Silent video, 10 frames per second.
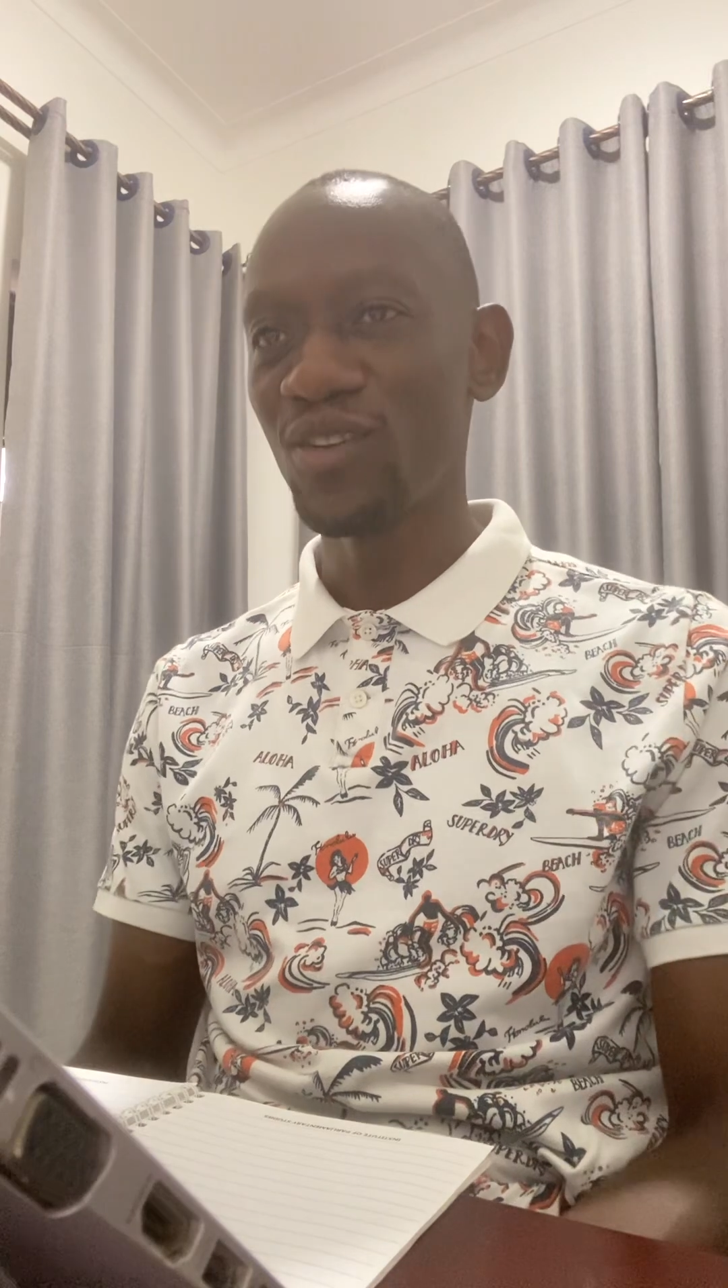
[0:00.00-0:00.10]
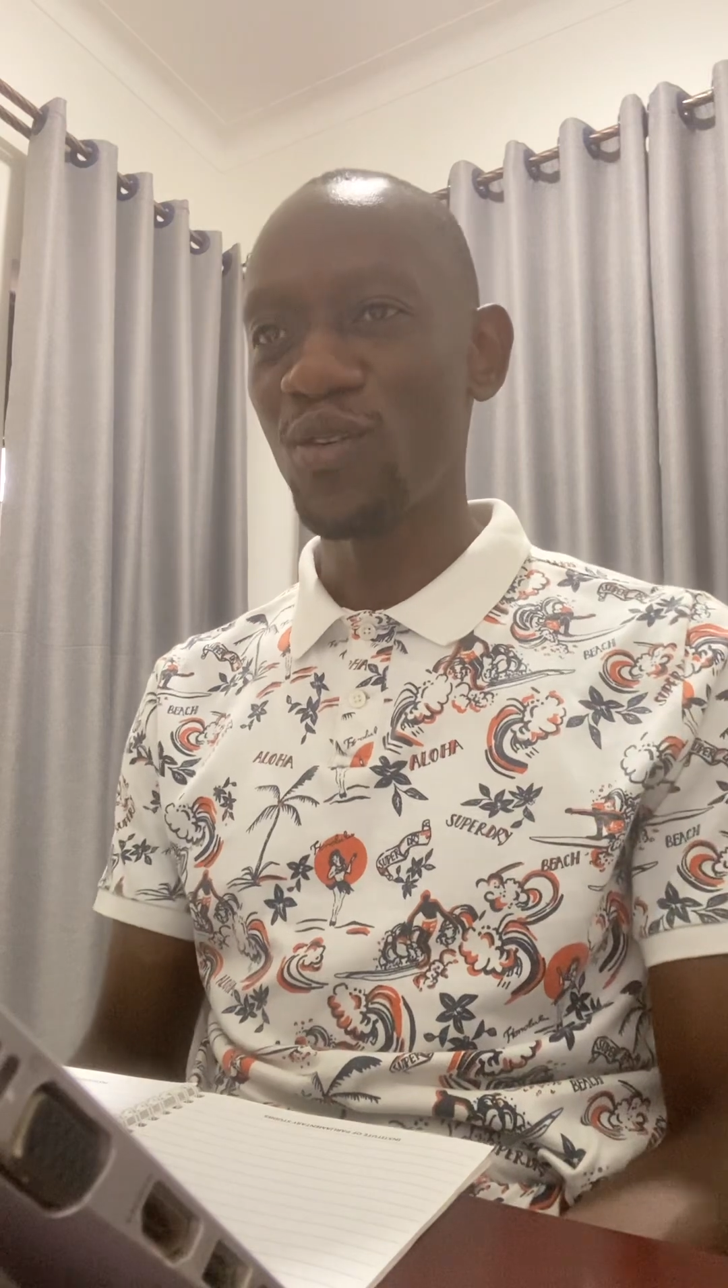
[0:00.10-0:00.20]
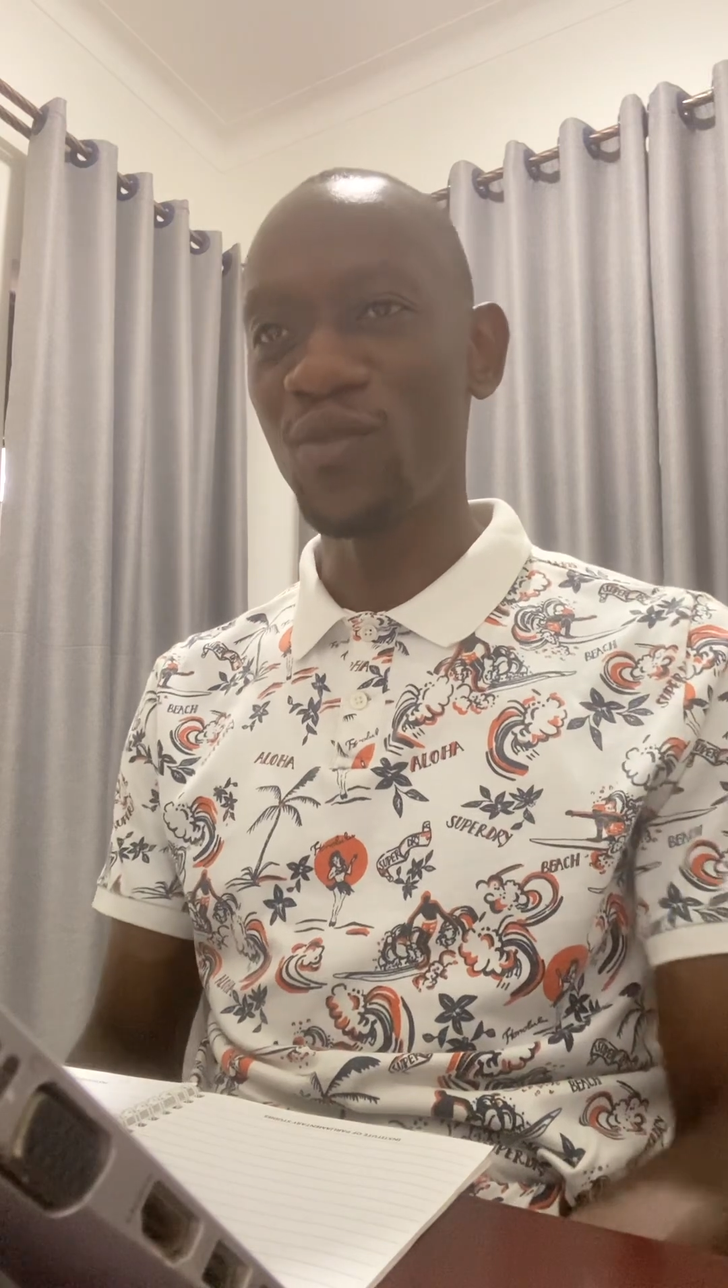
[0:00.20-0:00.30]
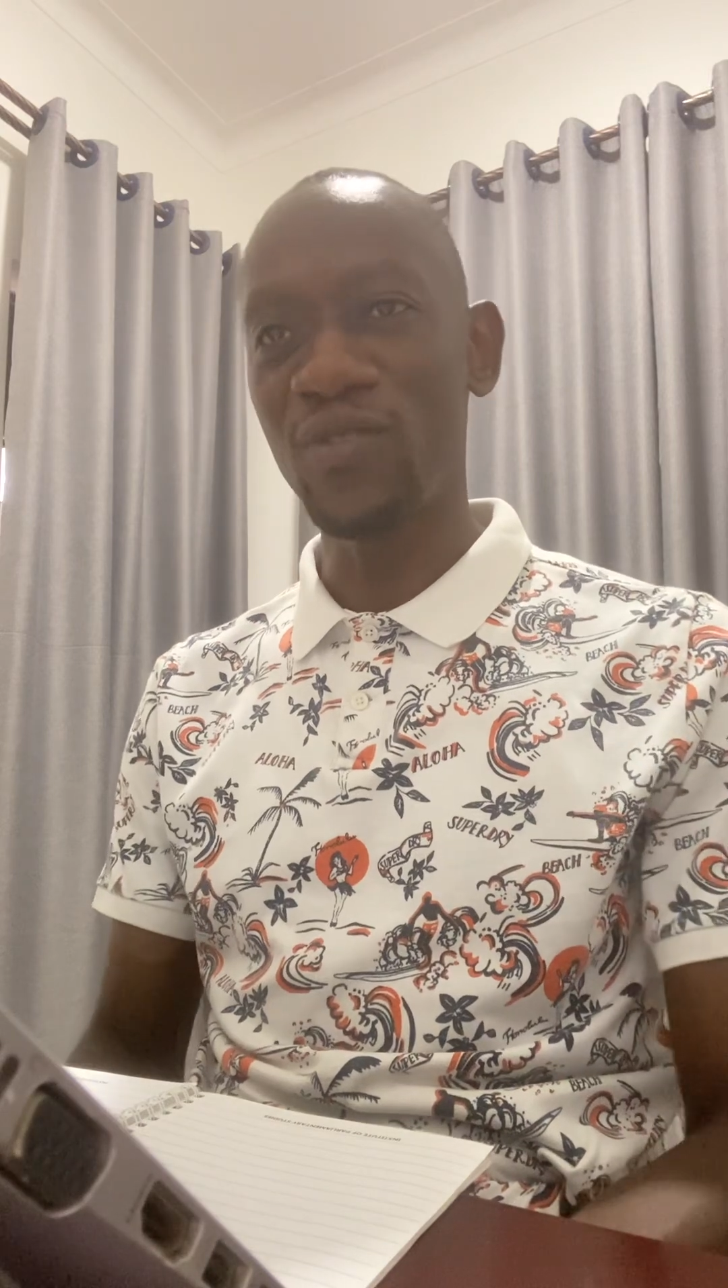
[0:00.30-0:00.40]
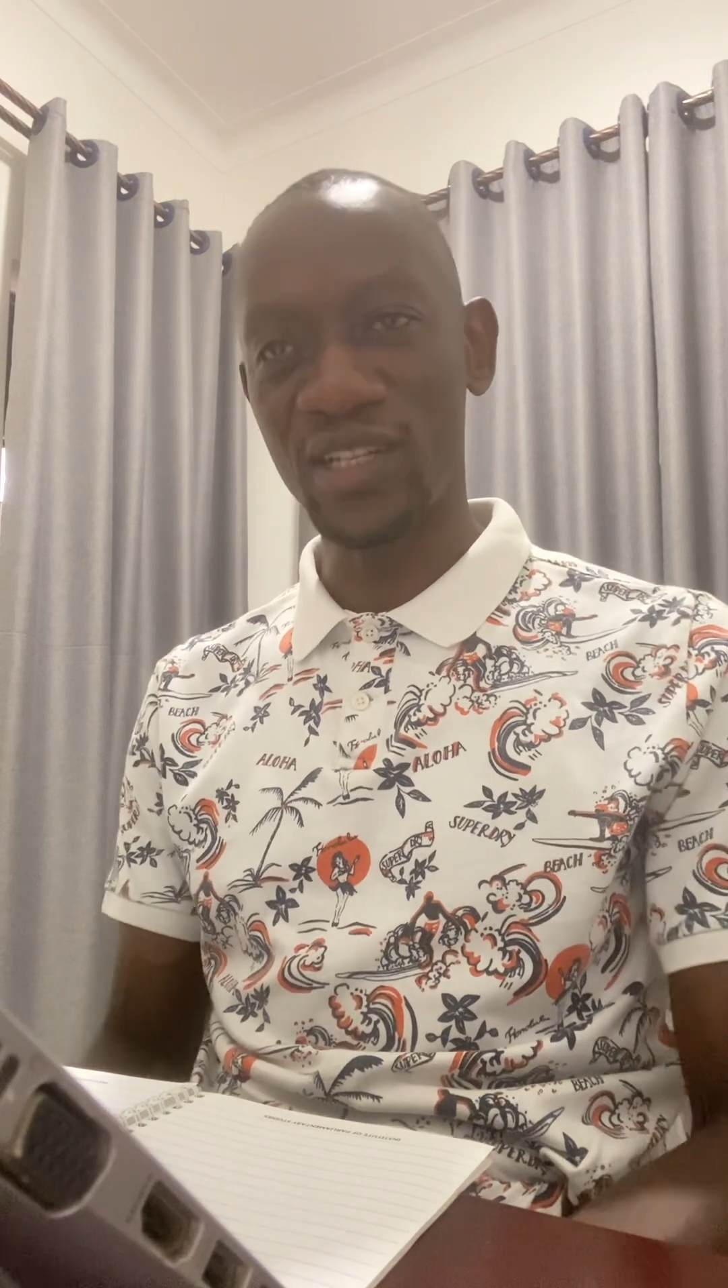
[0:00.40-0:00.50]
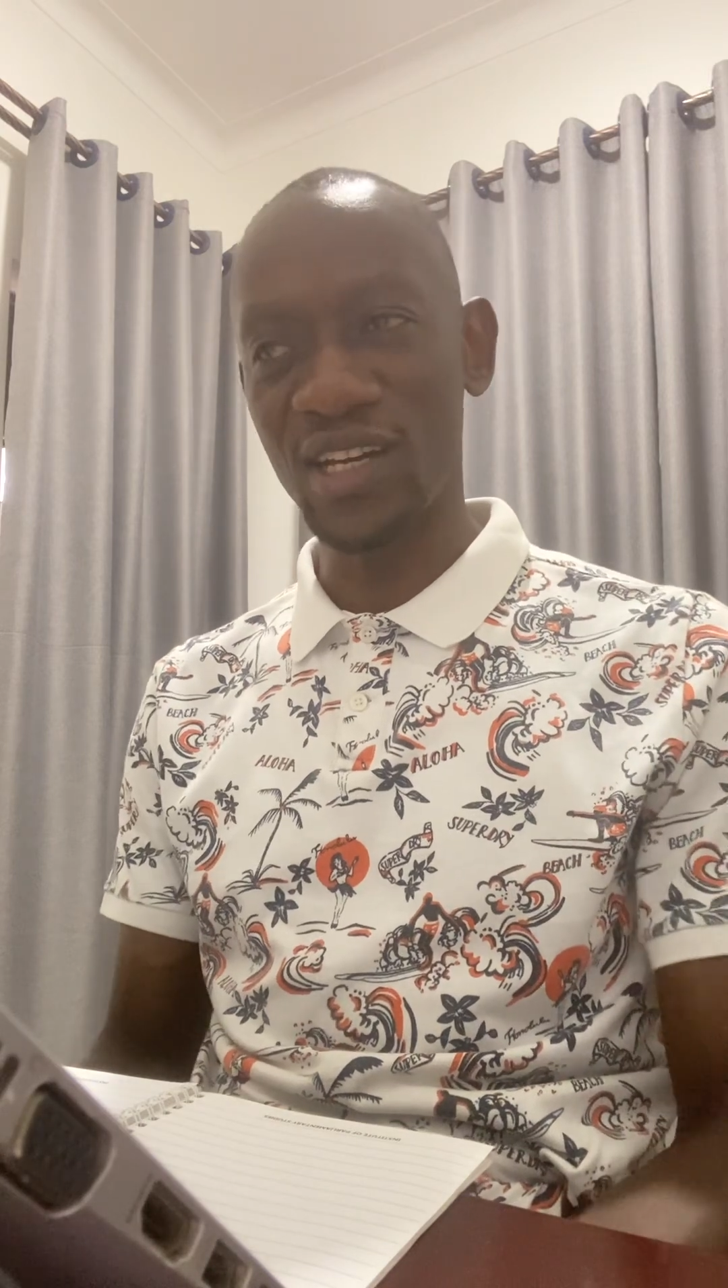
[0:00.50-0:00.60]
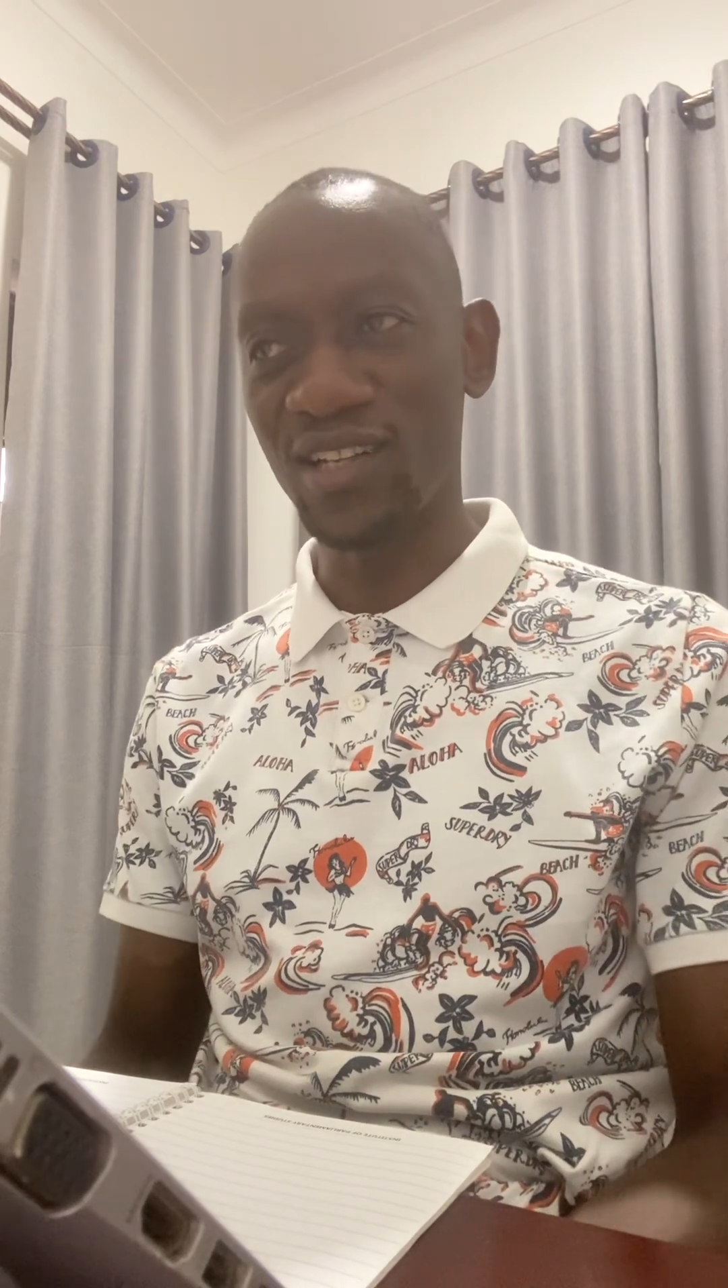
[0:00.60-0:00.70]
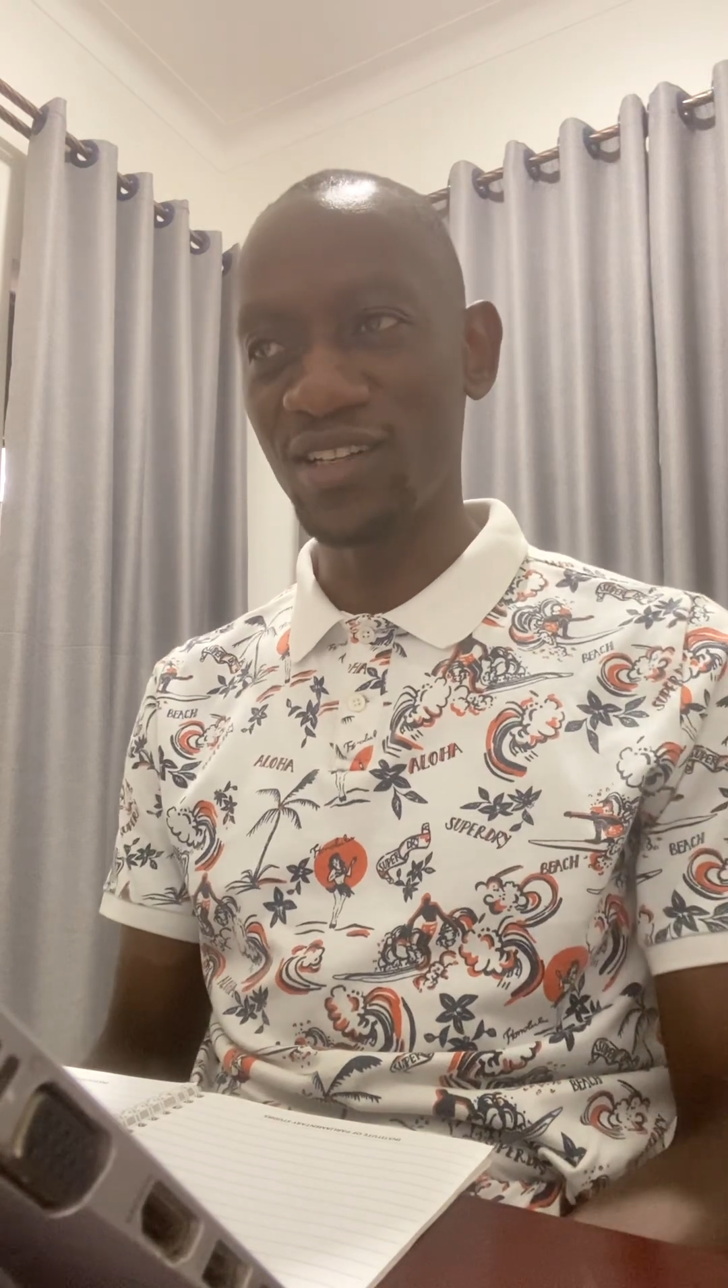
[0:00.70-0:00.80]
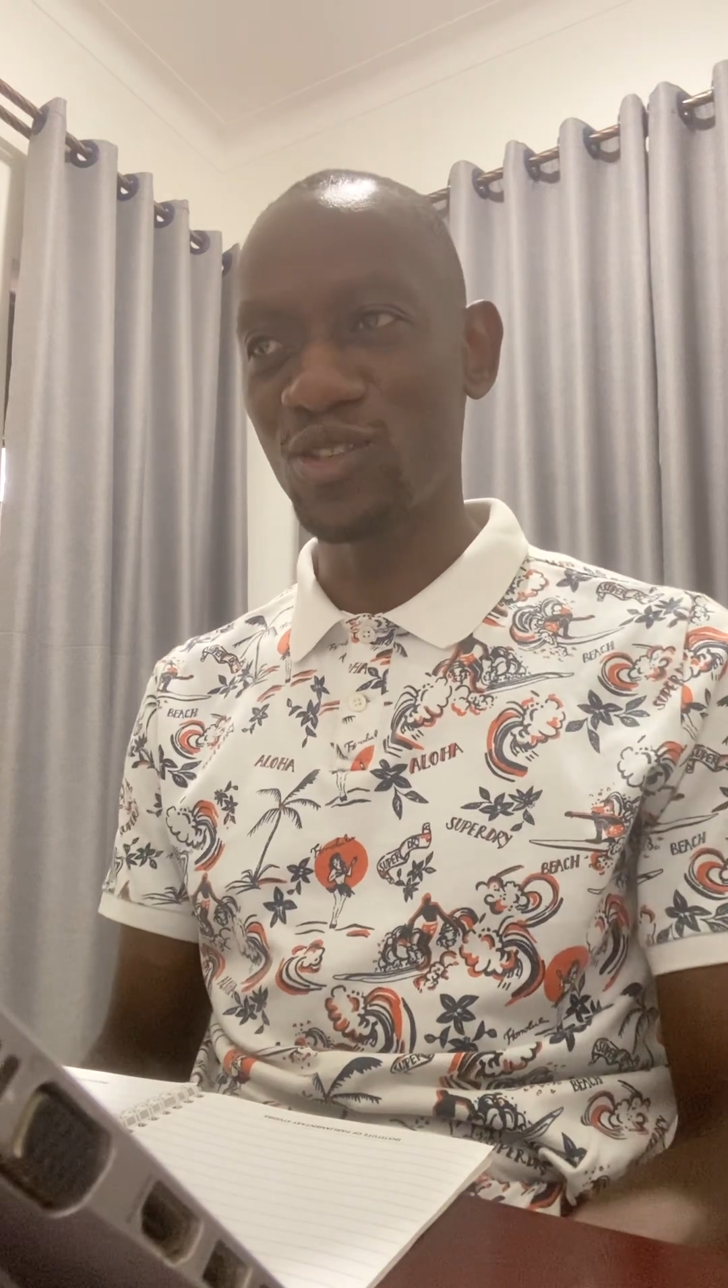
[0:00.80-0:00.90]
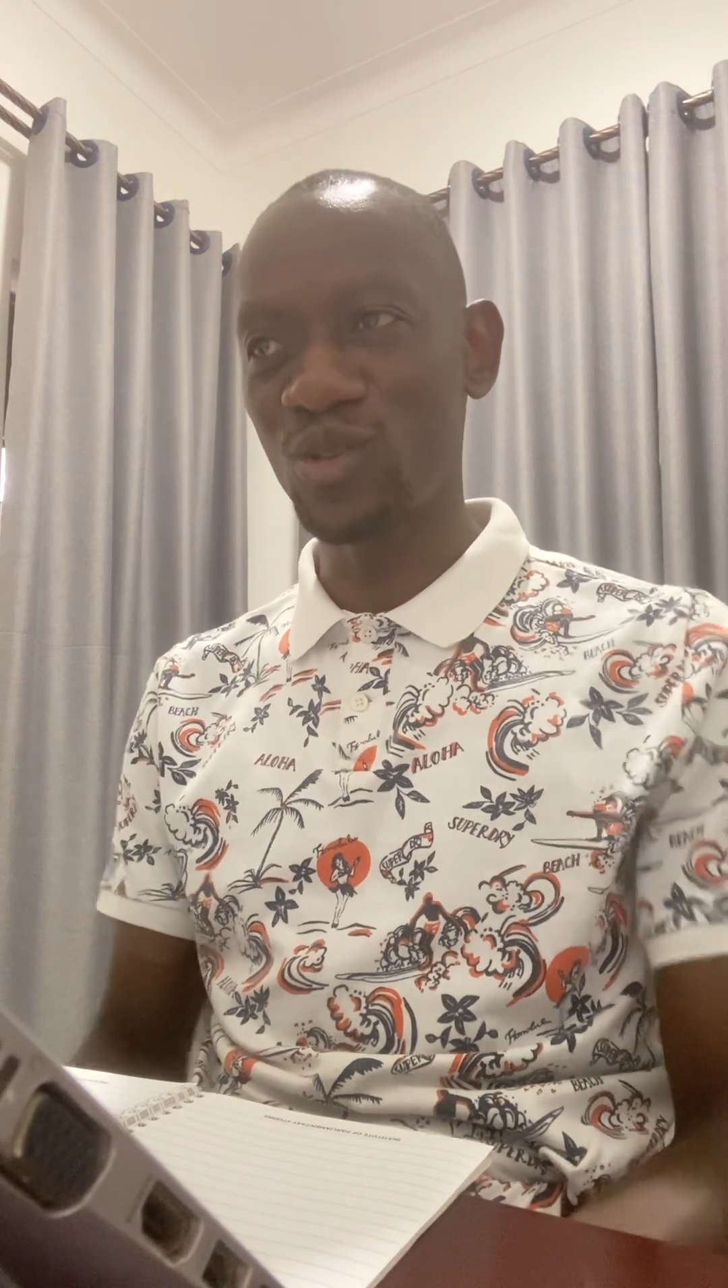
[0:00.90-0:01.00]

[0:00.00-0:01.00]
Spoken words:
overturned.